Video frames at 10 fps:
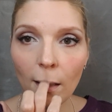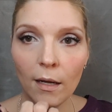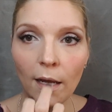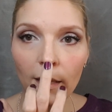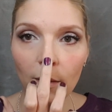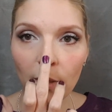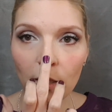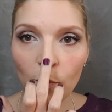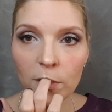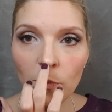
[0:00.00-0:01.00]
and highlight my
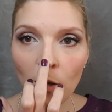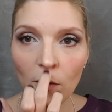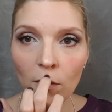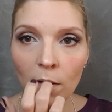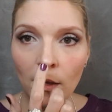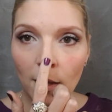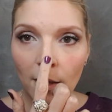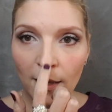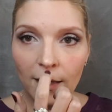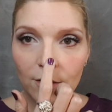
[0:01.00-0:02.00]
Cupid's bow
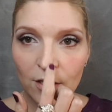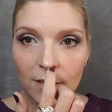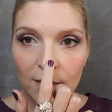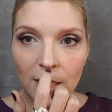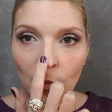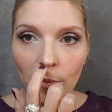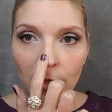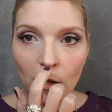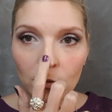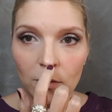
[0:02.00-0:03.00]
and just the tip of my
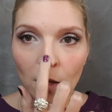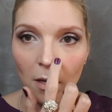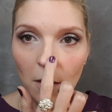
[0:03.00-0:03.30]
nose.